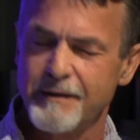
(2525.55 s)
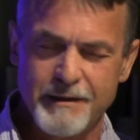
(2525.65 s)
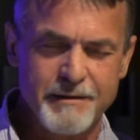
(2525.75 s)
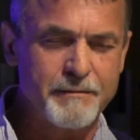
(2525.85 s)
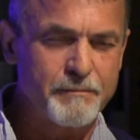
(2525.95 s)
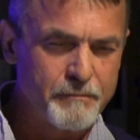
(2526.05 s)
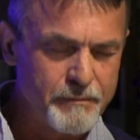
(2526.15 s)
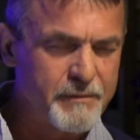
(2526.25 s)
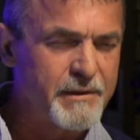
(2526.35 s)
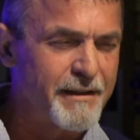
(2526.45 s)
That
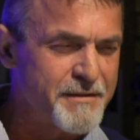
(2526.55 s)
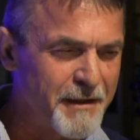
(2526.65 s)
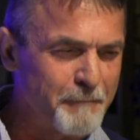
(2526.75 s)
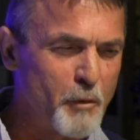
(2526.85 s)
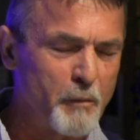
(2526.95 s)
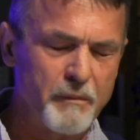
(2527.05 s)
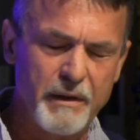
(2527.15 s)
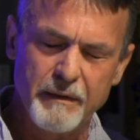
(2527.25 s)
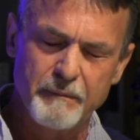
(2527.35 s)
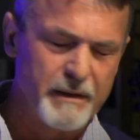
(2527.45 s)
sounds like Mom,
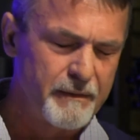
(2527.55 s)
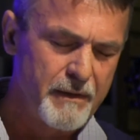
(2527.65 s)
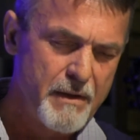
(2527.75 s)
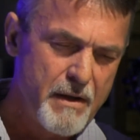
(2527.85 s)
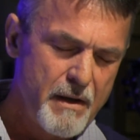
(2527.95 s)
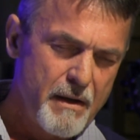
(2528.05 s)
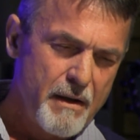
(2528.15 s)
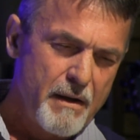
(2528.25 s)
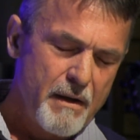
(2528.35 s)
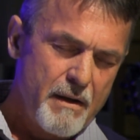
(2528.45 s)
But
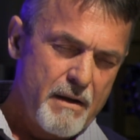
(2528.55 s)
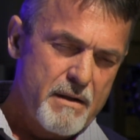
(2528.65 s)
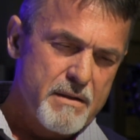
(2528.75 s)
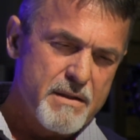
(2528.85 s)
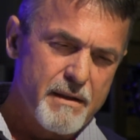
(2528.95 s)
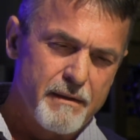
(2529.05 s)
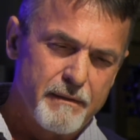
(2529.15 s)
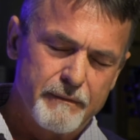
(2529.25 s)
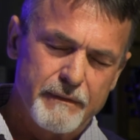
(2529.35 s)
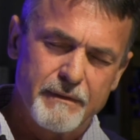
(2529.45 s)

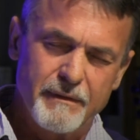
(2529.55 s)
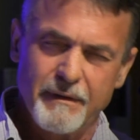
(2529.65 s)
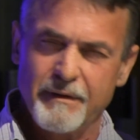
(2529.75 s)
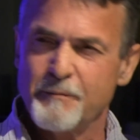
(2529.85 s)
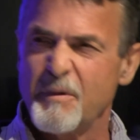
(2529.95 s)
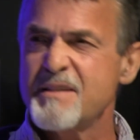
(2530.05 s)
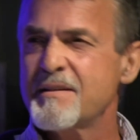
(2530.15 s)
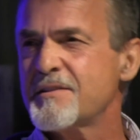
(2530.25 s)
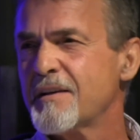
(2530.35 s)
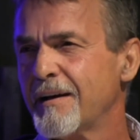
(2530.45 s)
so the
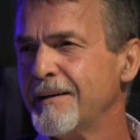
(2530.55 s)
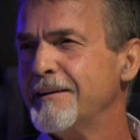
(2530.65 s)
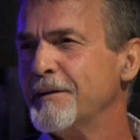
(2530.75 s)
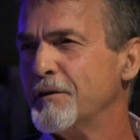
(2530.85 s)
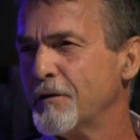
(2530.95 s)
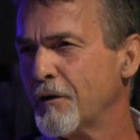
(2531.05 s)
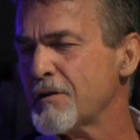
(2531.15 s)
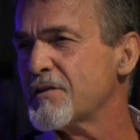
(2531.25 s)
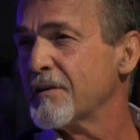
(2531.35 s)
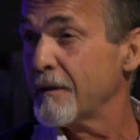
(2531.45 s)
message I needed to
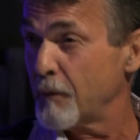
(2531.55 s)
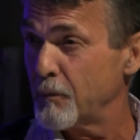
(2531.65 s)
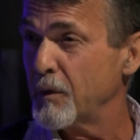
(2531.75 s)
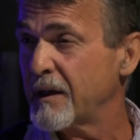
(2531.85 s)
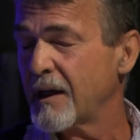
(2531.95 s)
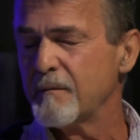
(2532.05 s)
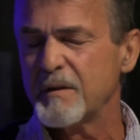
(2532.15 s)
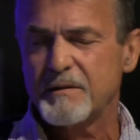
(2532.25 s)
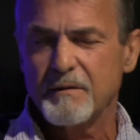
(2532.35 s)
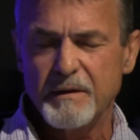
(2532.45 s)
consummate when we
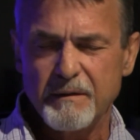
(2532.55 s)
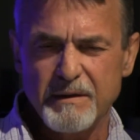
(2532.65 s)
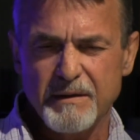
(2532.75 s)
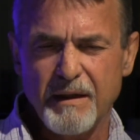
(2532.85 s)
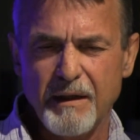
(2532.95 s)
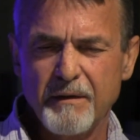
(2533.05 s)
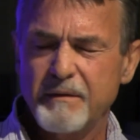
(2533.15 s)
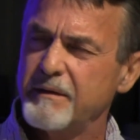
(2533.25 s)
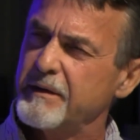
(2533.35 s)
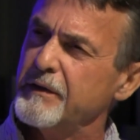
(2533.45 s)
came and saw you is that I
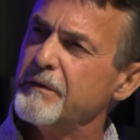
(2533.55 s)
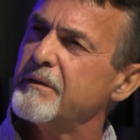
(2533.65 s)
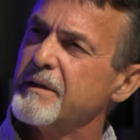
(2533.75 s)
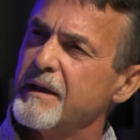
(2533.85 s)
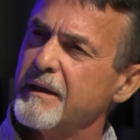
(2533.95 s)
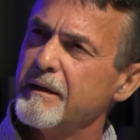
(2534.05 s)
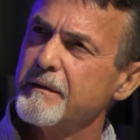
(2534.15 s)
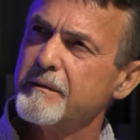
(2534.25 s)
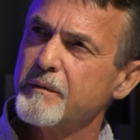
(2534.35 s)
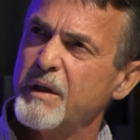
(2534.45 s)
looked at the youth today,
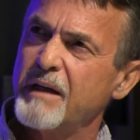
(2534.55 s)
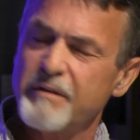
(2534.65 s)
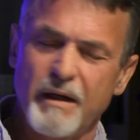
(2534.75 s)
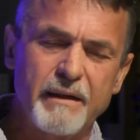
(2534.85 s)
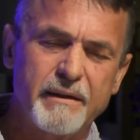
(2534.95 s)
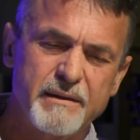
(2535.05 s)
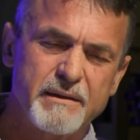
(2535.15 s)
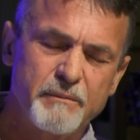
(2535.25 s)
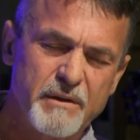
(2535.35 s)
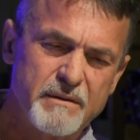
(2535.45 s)
and we have an
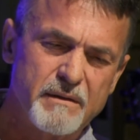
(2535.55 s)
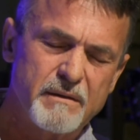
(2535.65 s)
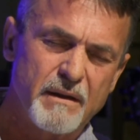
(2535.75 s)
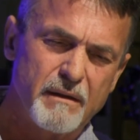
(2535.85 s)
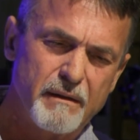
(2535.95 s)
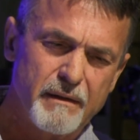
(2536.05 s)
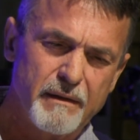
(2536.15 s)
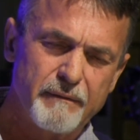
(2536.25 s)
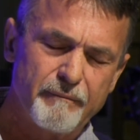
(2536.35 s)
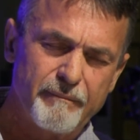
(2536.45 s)
ITC business,
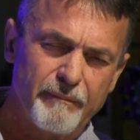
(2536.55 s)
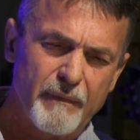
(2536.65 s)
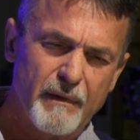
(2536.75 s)
and